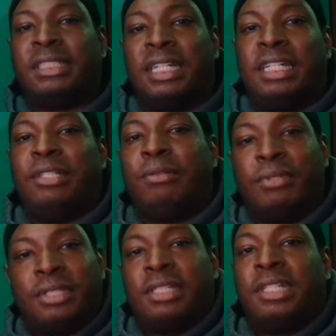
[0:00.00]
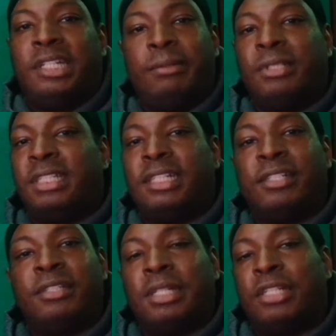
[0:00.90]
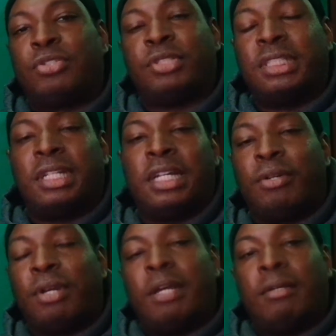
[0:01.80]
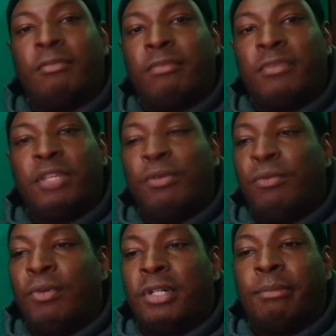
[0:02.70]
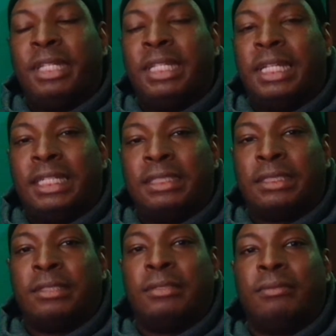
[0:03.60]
And you want to continue to get treated like crap. You want to be lazy.